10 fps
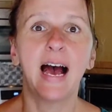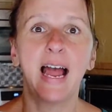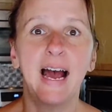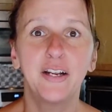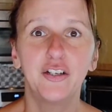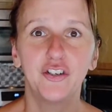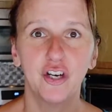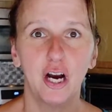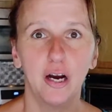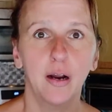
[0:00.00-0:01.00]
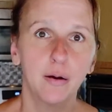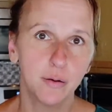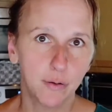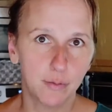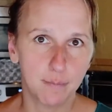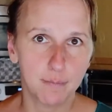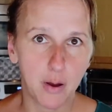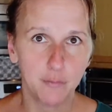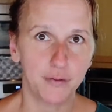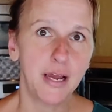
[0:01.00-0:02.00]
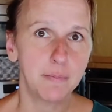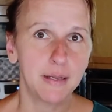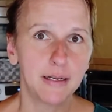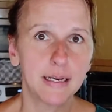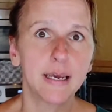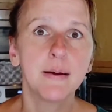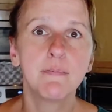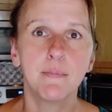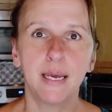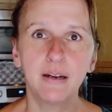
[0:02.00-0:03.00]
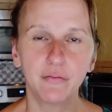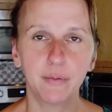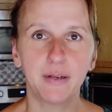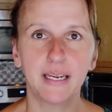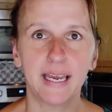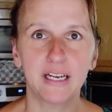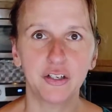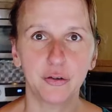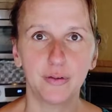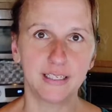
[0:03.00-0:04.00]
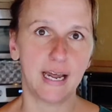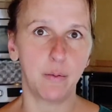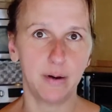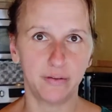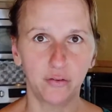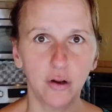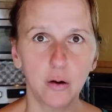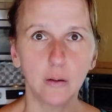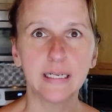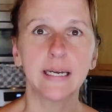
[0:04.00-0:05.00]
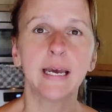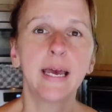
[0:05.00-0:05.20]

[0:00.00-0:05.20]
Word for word: I had a jar of nut milk made from the cashews that were soaked,